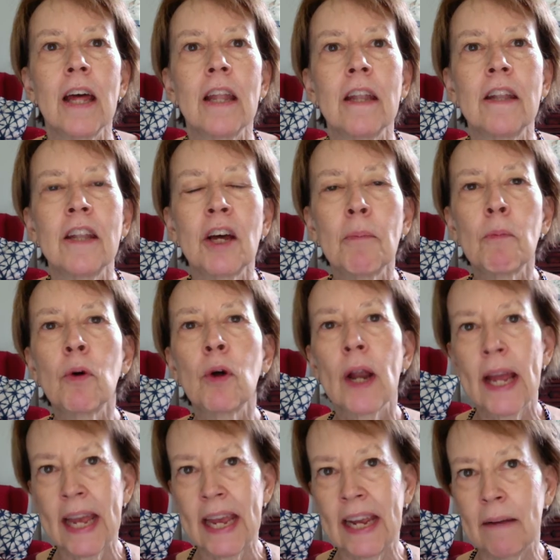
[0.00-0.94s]
Number
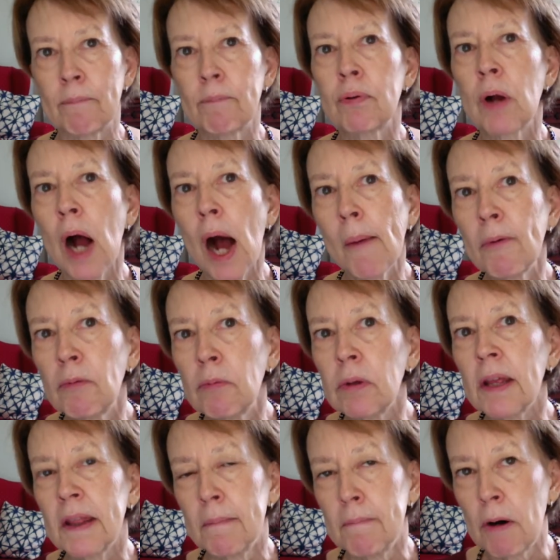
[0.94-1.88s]
8, probably
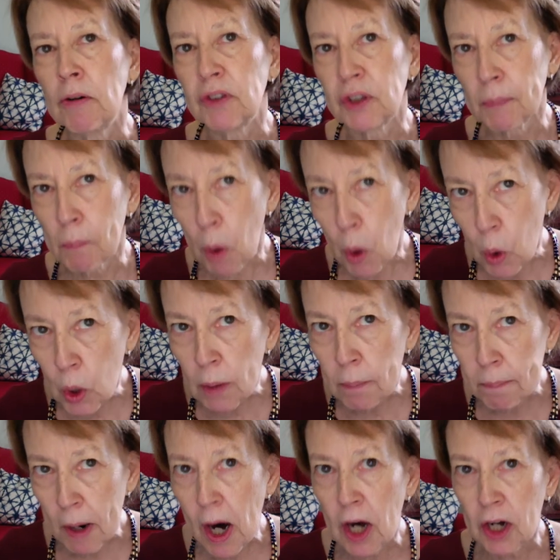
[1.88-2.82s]
the most important
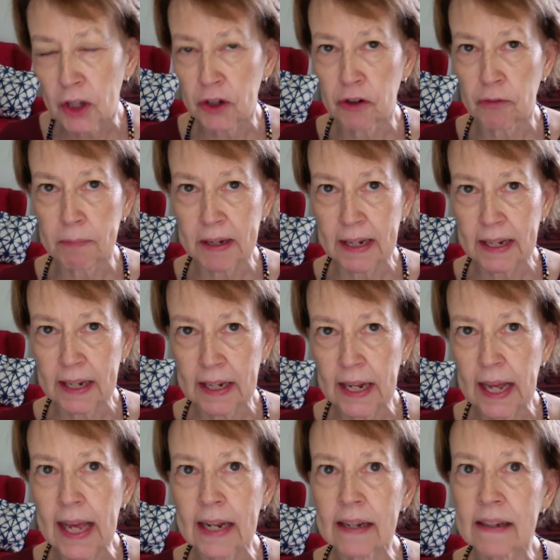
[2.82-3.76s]
part of your meeting,
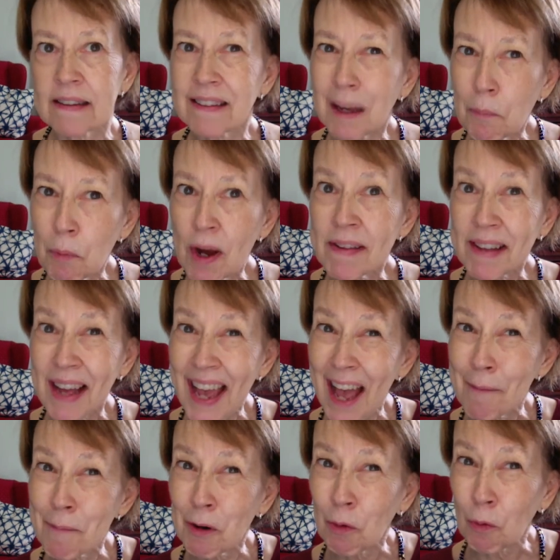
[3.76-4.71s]
and in some ways I have
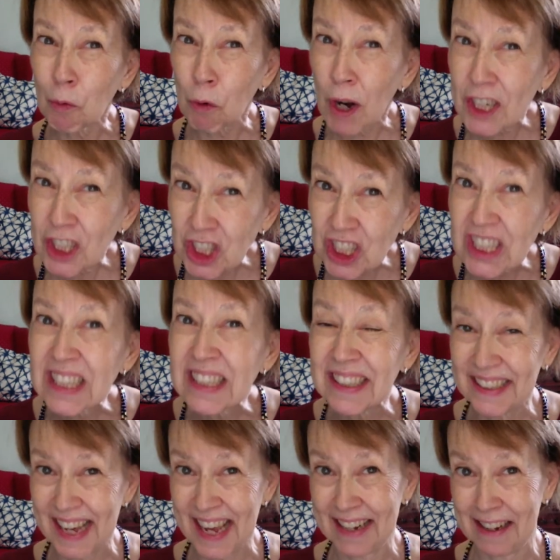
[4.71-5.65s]
been rushing to
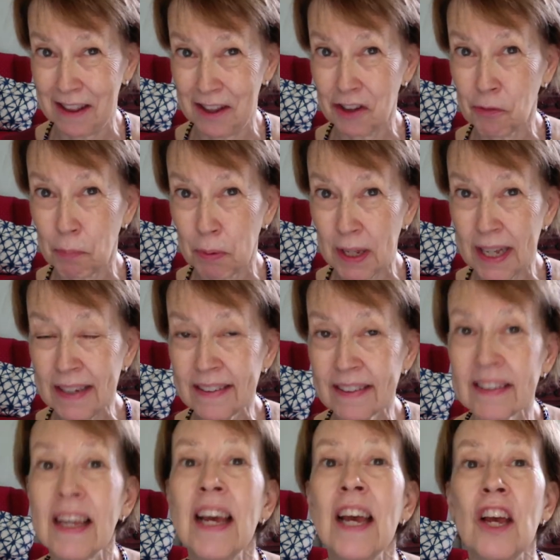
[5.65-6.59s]
get to this place.
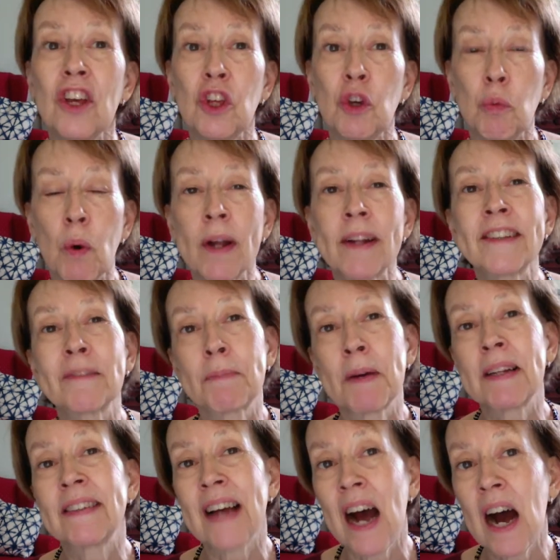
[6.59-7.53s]
You want to
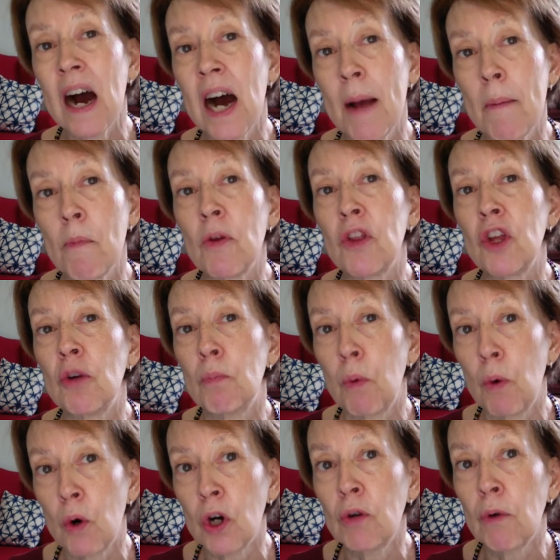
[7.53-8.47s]
spend time with your
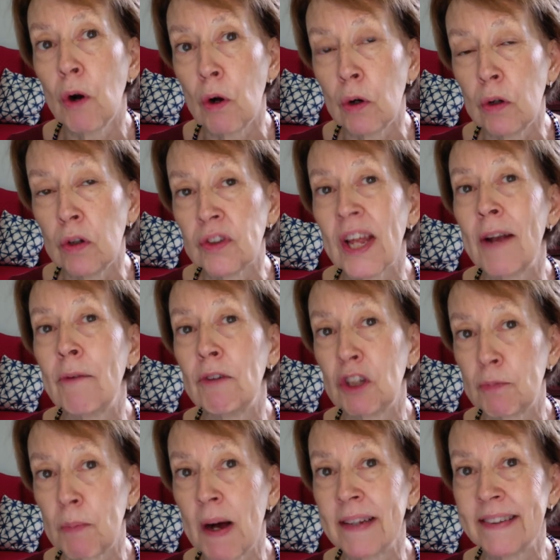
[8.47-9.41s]
board roles and
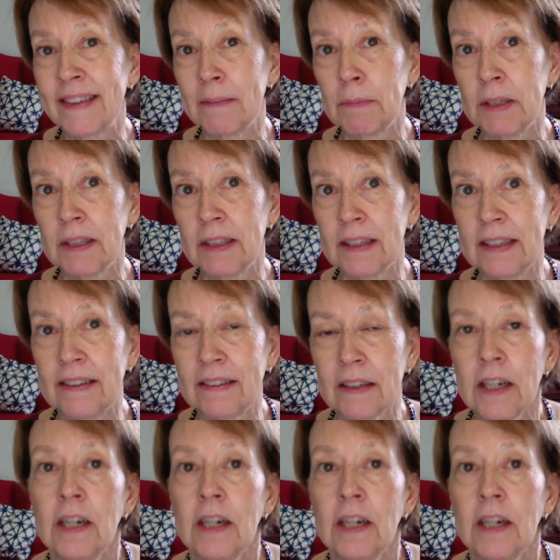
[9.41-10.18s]
responsibilities.